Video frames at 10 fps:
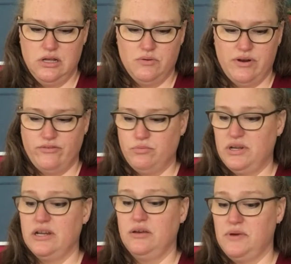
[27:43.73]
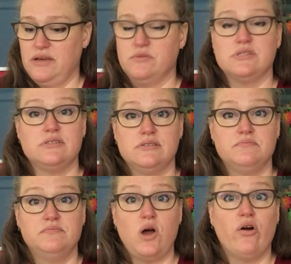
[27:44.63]
whatever, but anyway, it was
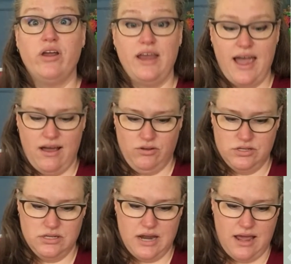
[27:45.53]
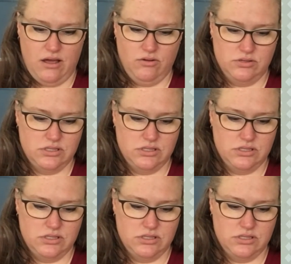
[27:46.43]
already out now.